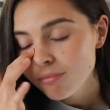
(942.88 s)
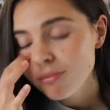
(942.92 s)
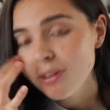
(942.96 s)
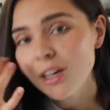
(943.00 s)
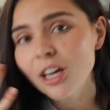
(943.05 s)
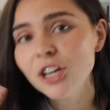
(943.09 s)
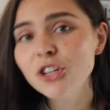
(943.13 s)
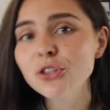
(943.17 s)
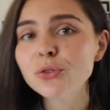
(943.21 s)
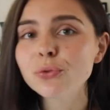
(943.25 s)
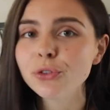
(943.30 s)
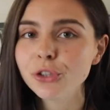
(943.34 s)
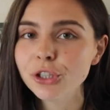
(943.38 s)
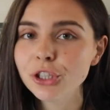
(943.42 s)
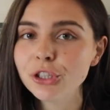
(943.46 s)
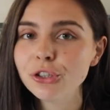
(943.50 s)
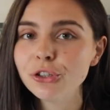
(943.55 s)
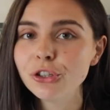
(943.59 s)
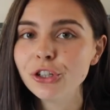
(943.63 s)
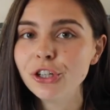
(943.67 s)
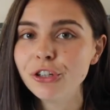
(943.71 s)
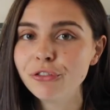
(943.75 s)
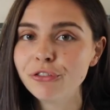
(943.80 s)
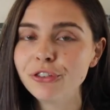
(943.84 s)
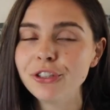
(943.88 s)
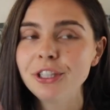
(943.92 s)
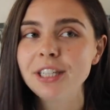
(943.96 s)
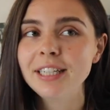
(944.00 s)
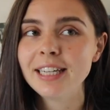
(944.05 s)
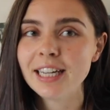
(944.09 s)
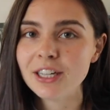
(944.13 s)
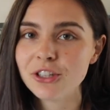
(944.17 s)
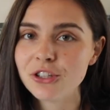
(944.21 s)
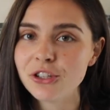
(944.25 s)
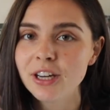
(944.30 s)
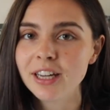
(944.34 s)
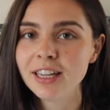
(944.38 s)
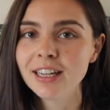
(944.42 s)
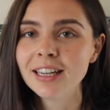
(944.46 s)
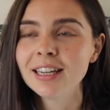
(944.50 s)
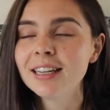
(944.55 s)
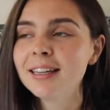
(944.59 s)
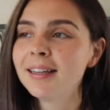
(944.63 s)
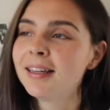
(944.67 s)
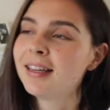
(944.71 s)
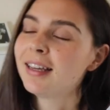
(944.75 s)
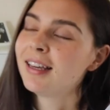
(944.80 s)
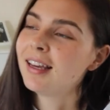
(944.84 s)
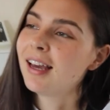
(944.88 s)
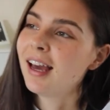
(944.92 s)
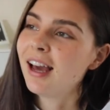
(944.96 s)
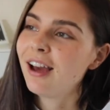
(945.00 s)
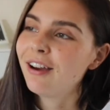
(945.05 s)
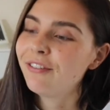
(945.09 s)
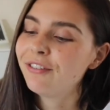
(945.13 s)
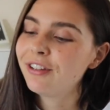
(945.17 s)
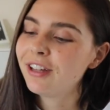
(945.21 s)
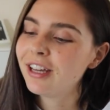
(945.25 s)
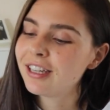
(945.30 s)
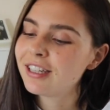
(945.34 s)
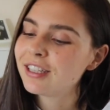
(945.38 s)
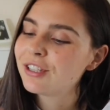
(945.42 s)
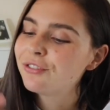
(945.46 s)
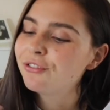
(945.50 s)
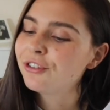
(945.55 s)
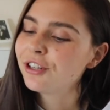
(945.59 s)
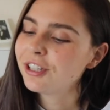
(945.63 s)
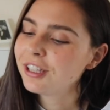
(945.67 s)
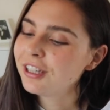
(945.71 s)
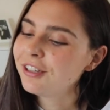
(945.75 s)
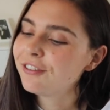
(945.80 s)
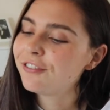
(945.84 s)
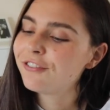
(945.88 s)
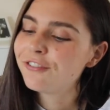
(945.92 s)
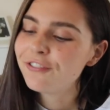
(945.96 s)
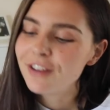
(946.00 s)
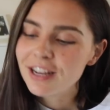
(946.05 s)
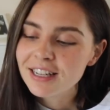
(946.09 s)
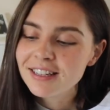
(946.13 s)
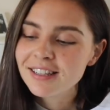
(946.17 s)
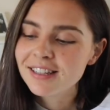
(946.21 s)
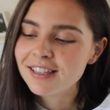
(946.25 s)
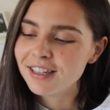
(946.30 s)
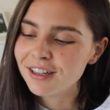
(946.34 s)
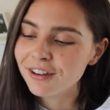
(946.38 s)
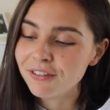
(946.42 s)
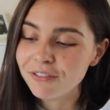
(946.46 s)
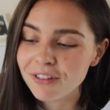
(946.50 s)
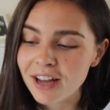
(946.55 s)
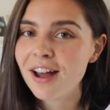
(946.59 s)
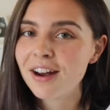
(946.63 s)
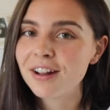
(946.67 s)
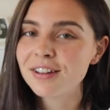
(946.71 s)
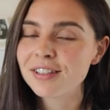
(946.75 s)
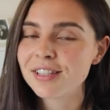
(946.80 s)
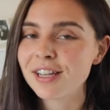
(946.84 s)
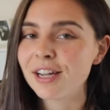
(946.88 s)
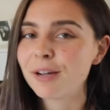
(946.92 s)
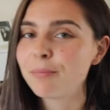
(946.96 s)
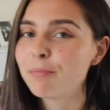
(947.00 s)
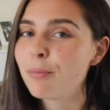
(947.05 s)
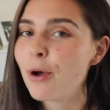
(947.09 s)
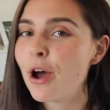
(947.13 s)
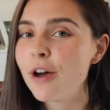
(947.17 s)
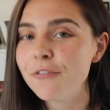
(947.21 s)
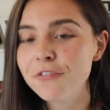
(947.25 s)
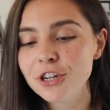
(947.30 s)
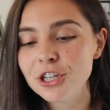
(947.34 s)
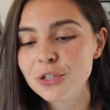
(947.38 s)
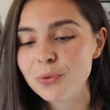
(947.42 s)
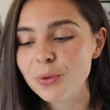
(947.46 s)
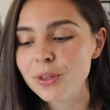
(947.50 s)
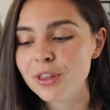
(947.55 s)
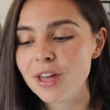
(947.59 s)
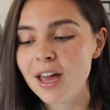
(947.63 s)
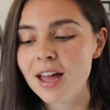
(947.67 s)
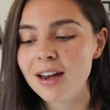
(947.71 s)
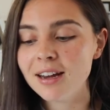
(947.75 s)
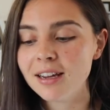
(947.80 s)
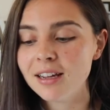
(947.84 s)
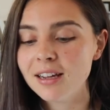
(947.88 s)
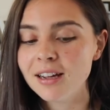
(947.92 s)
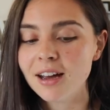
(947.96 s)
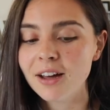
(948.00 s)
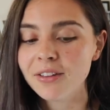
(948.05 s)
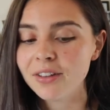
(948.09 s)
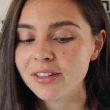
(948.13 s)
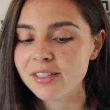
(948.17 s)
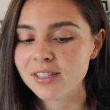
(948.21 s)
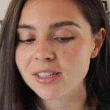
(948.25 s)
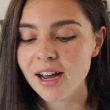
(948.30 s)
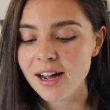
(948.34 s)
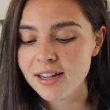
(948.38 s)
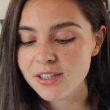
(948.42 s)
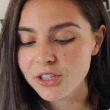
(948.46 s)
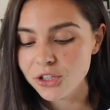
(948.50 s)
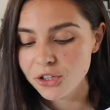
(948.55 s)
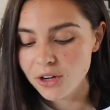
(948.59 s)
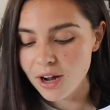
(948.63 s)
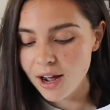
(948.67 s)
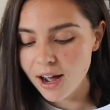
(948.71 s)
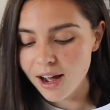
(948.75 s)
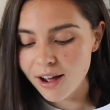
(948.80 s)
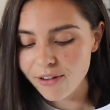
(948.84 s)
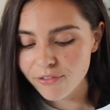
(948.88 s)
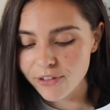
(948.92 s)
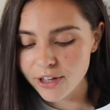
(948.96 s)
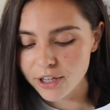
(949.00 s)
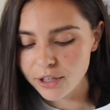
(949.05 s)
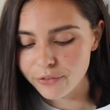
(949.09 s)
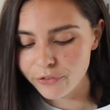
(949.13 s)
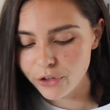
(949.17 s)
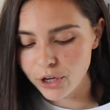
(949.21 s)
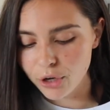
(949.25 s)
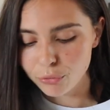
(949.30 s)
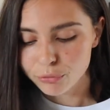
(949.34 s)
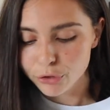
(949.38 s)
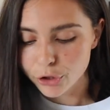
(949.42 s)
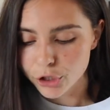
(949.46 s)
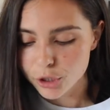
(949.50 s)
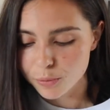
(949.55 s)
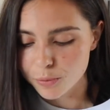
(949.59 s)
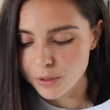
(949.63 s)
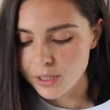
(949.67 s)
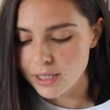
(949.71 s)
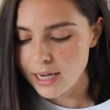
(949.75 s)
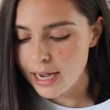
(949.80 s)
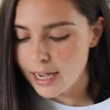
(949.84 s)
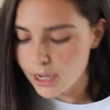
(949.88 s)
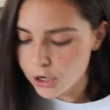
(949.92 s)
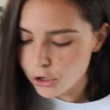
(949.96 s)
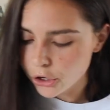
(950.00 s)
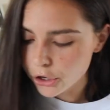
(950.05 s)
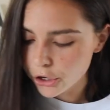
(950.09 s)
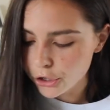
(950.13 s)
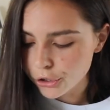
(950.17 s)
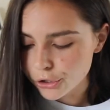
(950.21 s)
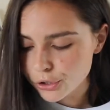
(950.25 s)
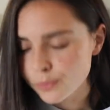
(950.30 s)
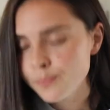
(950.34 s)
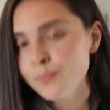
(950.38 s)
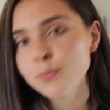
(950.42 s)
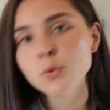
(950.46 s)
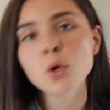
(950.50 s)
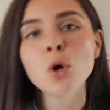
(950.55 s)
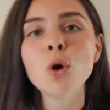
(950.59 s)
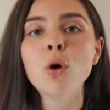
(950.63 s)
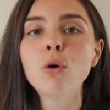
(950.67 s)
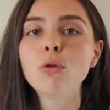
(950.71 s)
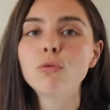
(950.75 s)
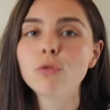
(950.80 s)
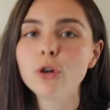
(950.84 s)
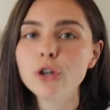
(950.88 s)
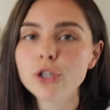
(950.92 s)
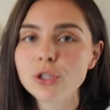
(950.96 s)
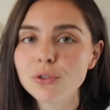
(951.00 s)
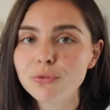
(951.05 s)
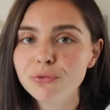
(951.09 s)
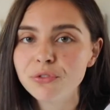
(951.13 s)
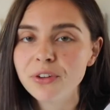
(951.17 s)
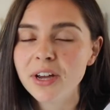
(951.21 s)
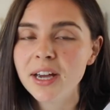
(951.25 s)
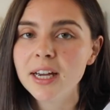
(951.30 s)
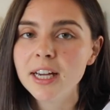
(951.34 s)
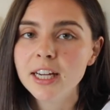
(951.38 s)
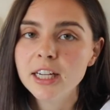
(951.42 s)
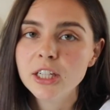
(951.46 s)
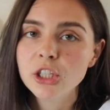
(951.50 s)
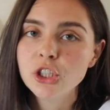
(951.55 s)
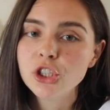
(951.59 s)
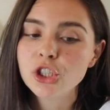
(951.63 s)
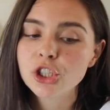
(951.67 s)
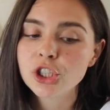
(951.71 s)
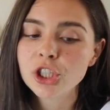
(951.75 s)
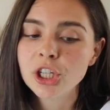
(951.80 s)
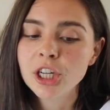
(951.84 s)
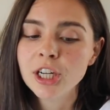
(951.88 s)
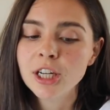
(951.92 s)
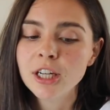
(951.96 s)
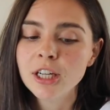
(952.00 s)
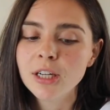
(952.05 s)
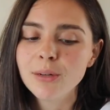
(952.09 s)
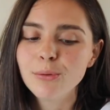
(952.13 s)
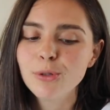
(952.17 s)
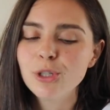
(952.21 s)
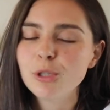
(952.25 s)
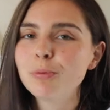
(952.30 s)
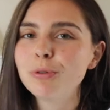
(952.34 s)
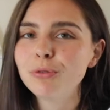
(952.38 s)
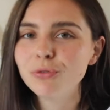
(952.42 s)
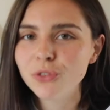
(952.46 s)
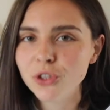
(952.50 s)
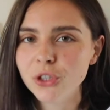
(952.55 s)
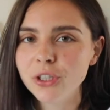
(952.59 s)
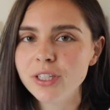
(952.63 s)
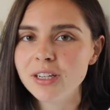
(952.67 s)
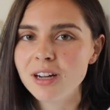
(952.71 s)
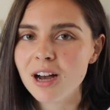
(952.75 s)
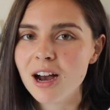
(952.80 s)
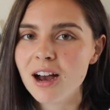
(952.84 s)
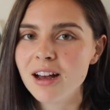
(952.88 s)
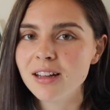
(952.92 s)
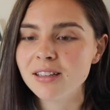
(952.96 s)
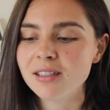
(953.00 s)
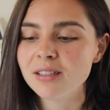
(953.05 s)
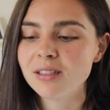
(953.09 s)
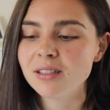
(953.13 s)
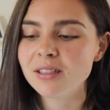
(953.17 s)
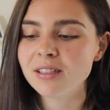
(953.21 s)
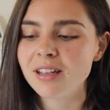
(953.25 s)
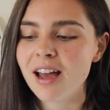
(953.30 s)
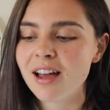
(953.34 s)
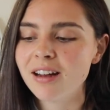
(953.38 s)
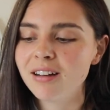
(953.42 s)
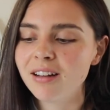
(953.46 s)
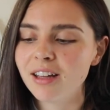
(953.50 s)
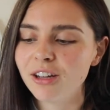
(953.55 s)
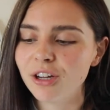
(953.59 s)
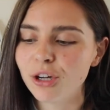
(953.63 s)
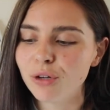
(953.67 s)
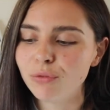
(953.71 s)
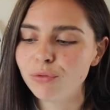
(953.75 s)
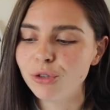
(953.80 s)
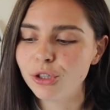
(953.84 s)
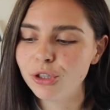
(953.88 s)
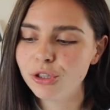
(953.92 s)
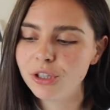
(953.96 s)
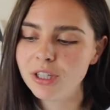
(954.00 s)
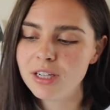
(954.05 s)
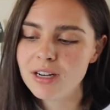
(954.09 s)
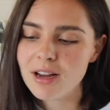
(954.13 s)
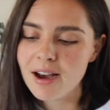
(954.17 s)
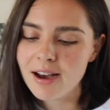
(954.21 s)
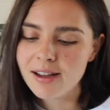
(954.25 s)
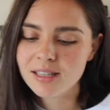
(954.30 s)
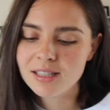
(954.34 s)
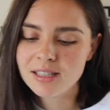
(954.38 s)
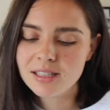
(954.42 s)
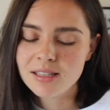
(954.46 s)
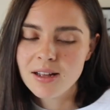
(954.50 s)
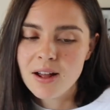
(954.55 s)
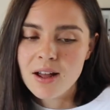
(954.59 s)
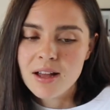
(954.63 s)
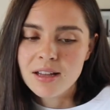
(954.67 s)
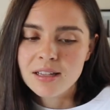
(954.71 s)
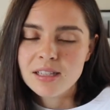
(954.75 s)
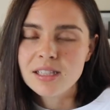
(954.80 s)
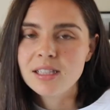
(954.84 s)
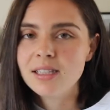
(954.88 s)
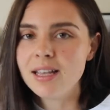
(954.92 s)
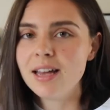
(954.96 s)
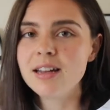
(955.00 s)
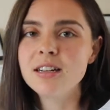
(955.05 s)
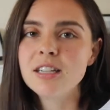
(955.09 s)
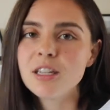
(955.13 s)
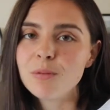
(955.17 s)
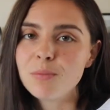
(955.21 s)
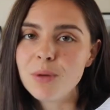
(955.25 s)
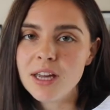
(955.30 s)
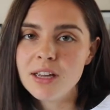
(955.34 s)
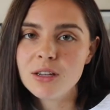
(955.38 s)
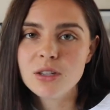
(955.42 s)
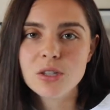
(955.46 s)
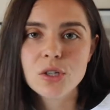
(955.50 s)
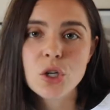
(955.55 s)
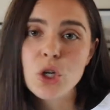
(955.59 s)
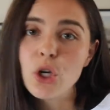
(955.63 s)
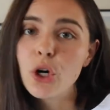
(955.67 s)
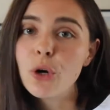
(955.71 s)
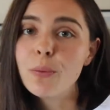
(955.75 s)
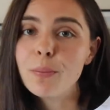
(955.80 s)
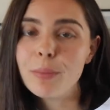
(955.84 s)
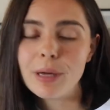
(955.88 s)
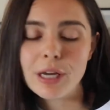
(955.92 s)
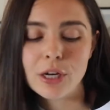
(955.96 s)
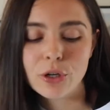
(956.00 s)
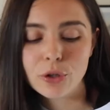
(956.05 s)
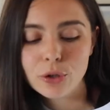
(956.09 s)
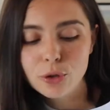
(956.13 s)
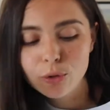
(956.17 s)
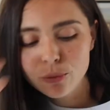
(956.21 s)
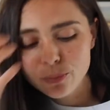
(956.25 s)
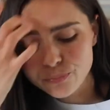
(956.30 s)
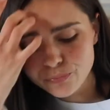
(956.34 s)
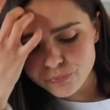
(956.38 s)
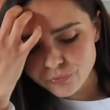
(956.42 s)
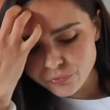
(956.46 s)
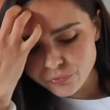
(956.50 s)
is really good, and it really gets you like, I feel like it's really festive, and it's like perfect with any other sides you'd have. Like if you had roast potatoes, roast veg, it would just be really nice and like a really nice centerpiece to your meal.